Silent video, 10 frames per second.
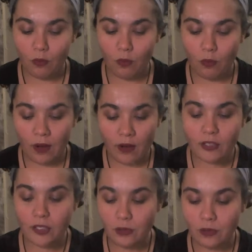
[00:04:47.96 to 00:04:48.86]
where
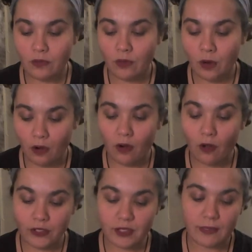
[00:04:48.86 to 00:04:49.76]
you are
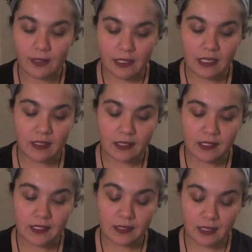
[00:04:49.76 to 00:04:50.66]
ultimately going to
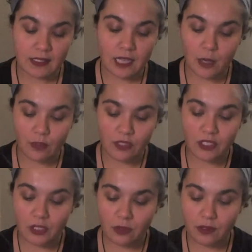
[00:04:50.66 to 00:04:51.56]
decide what to
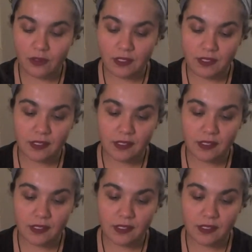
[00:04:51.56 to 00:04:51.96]
do with this.